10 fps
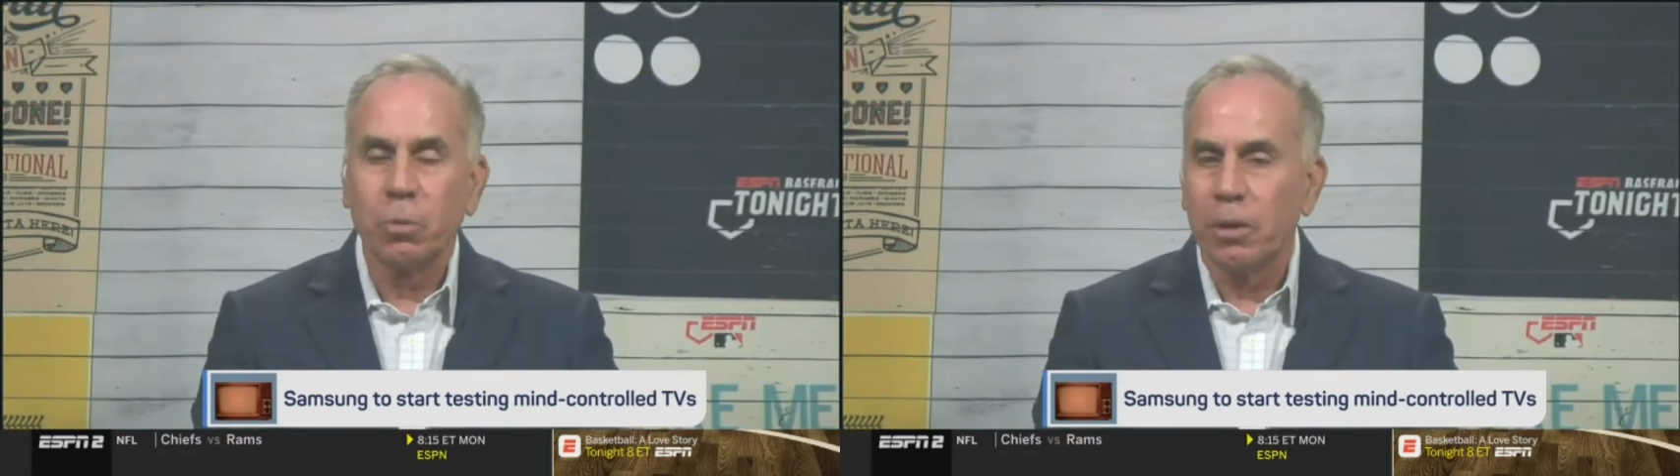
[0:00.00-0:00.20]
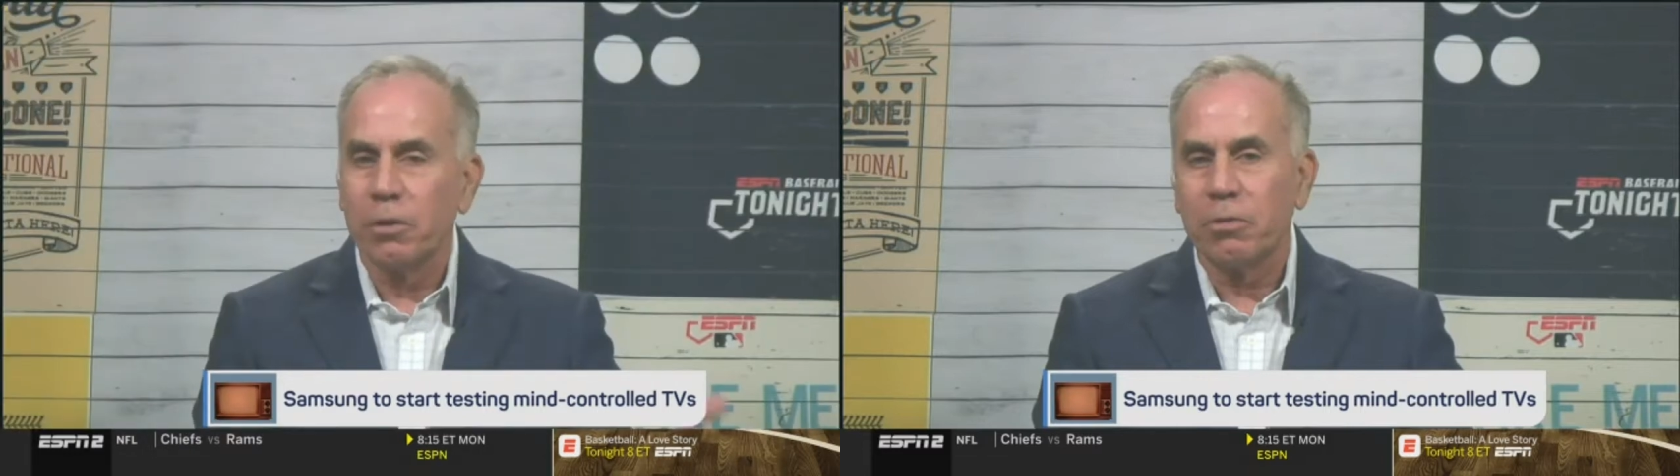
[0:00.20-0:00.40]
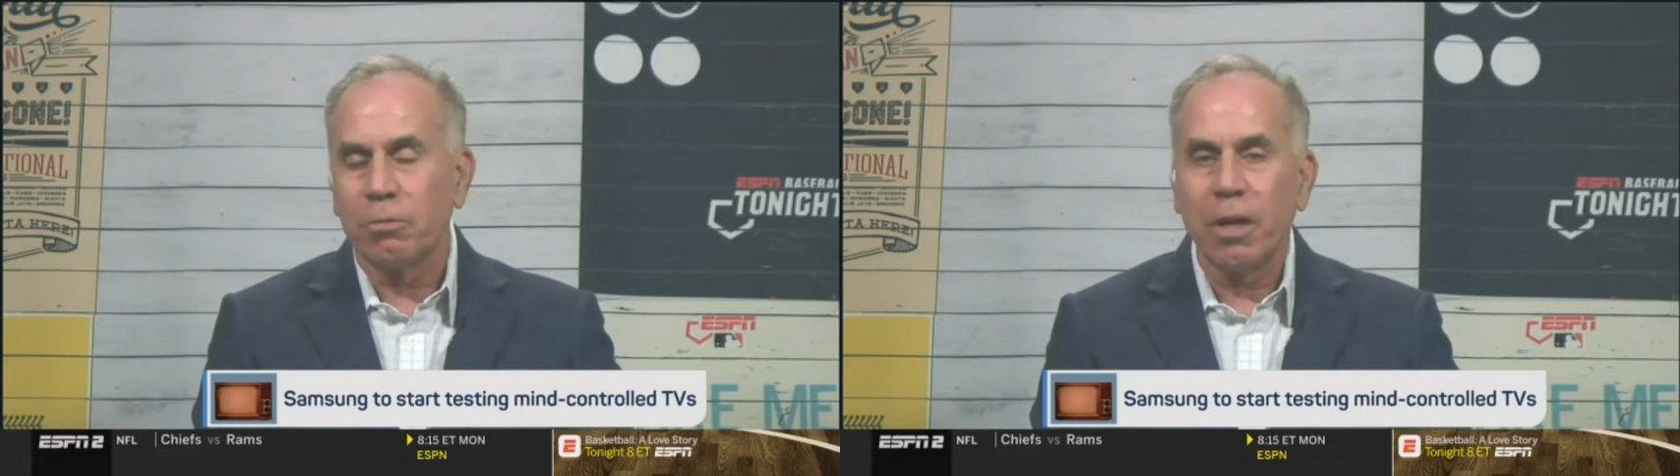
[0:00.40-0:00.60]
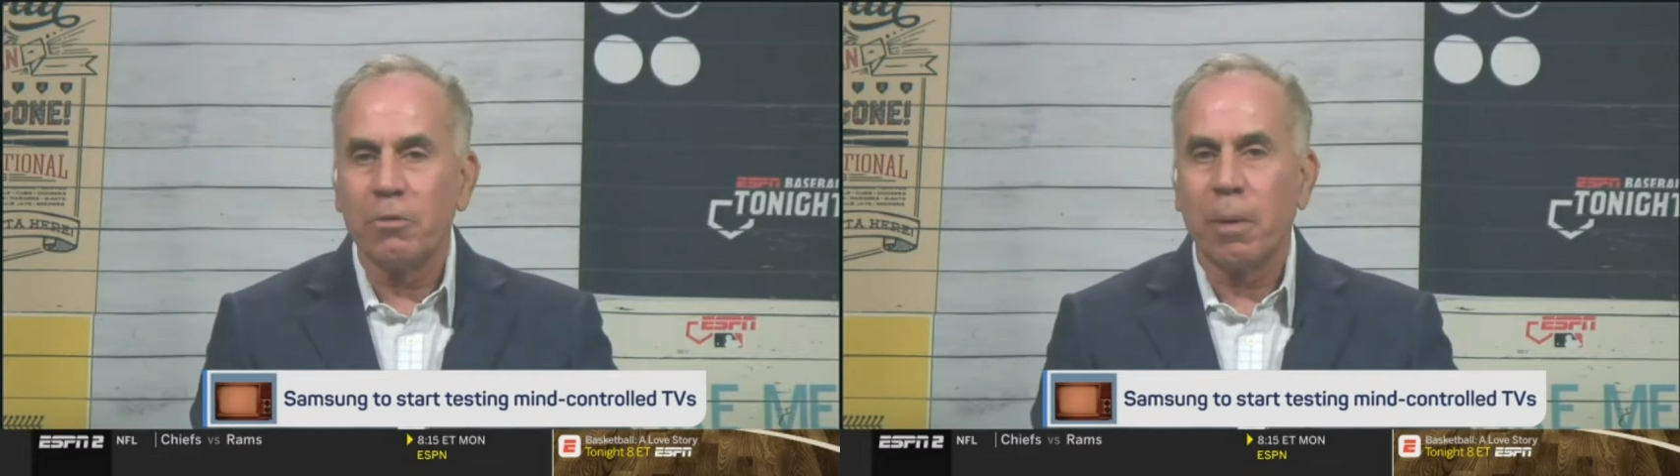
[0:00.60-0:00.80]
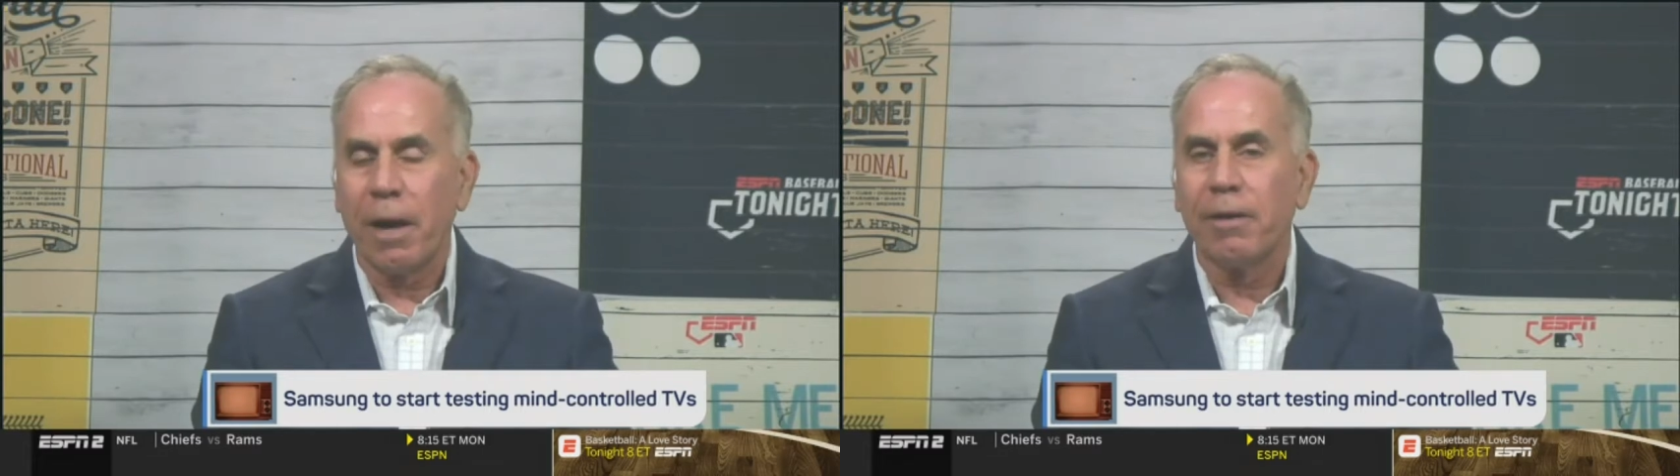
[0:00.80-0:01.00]
tell them is,
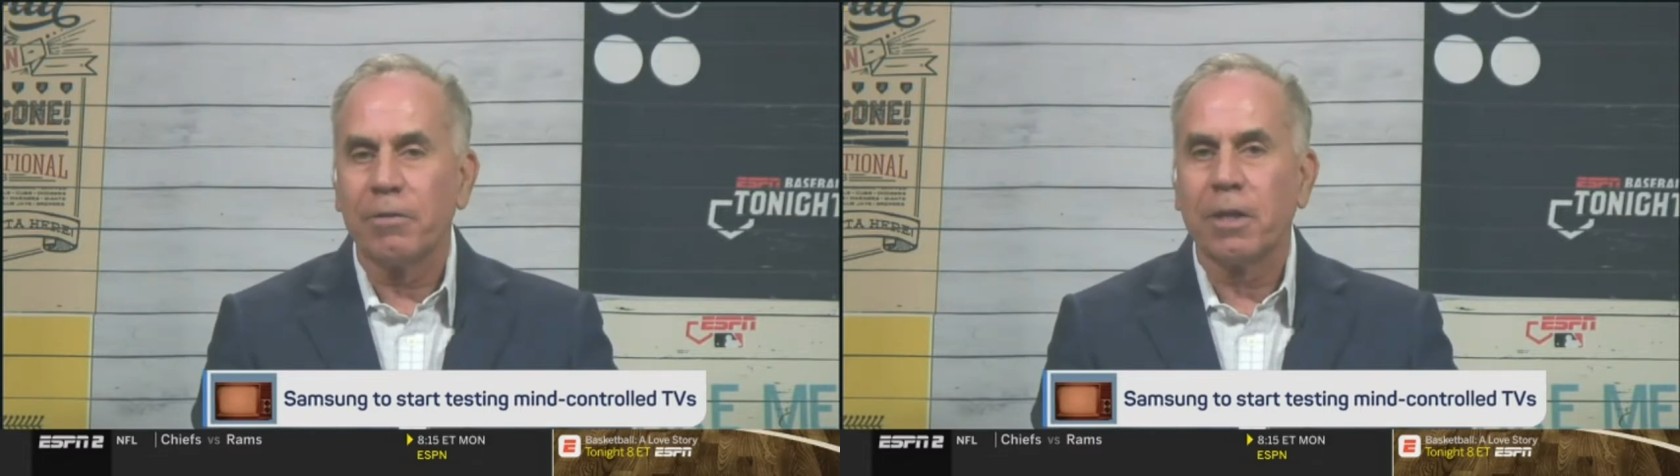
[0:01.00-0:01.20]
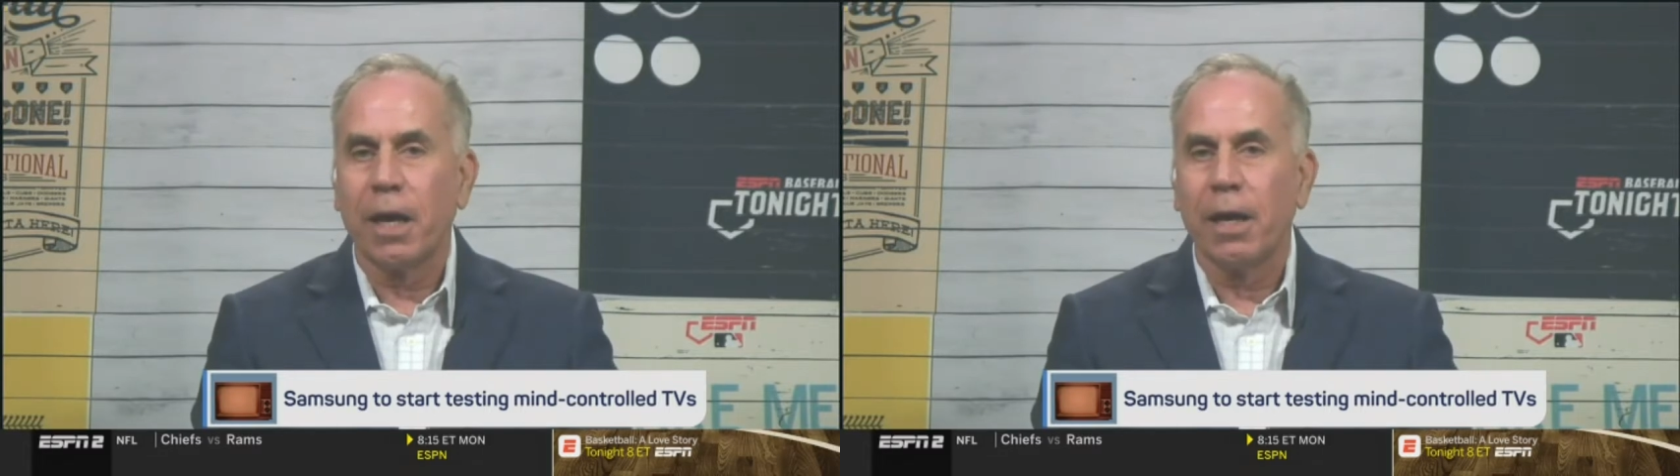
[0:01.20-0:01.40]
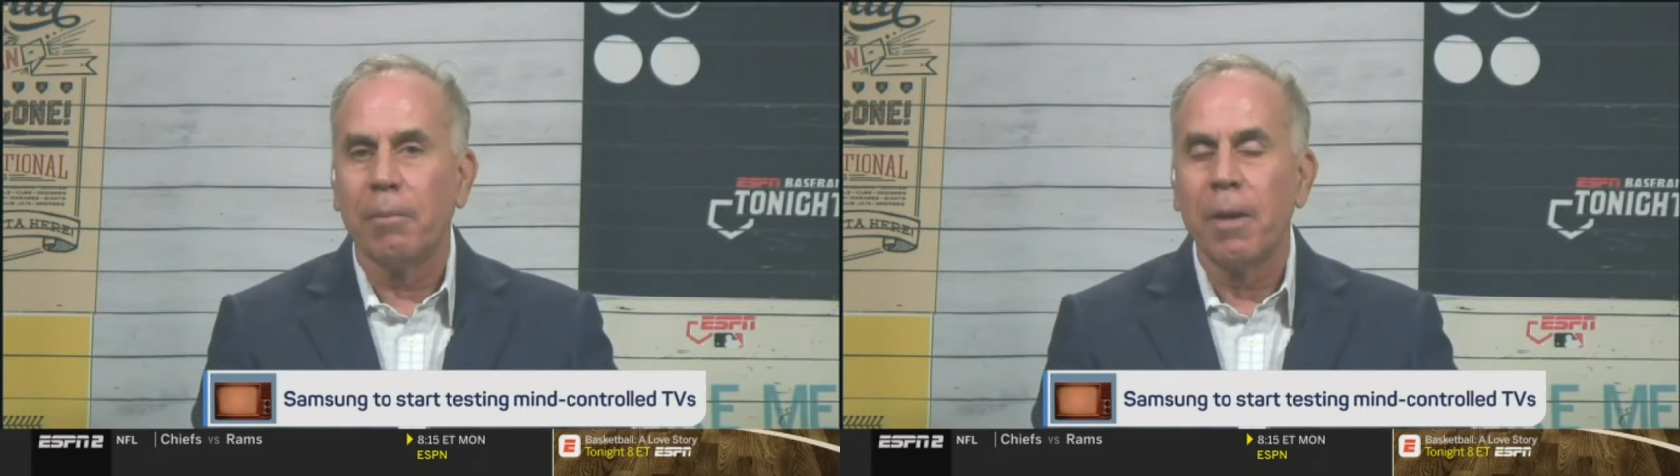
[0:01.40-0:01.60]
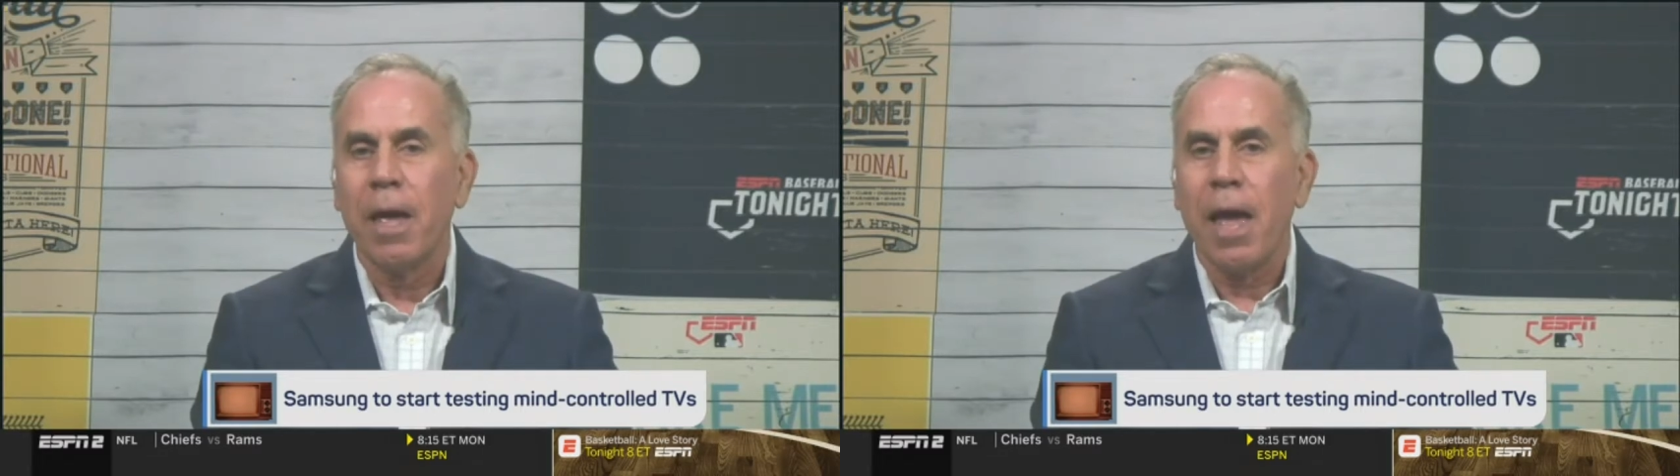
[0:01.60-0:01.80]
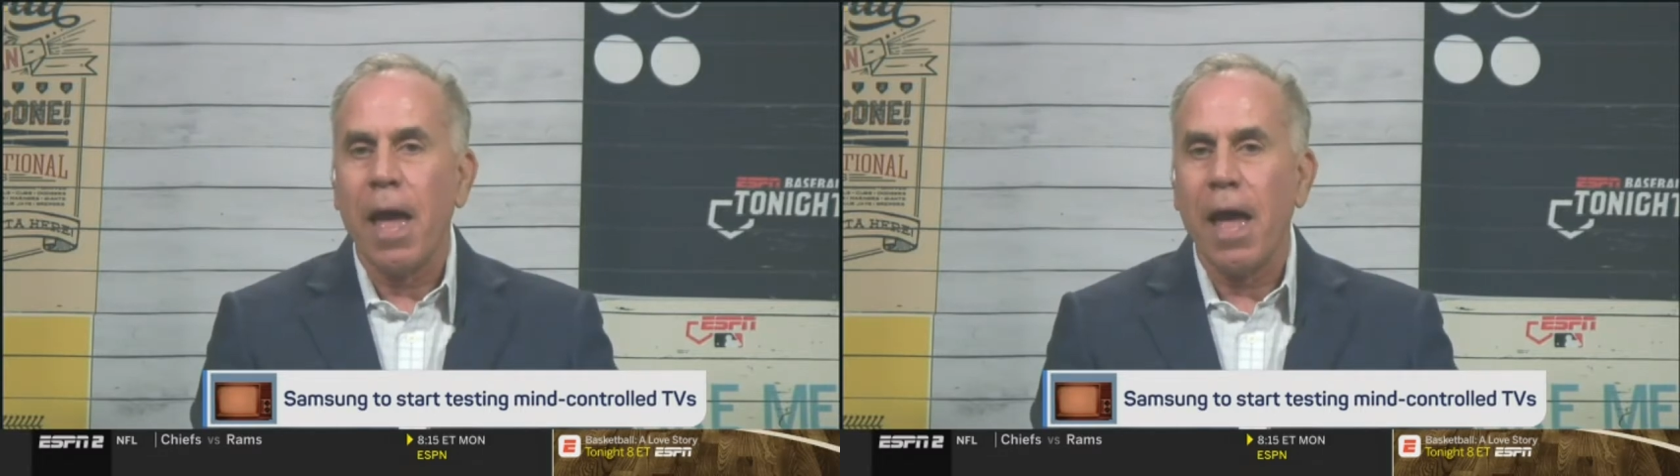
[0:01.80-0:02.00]
where's the Reds-Pirates
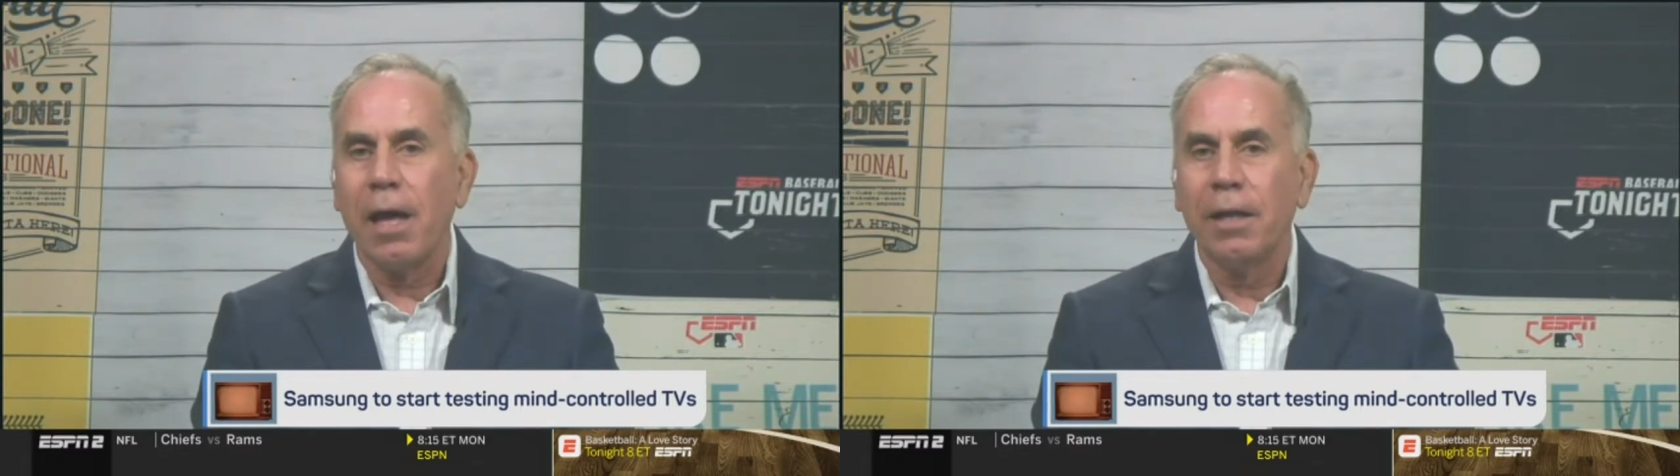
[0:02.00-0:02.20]
game?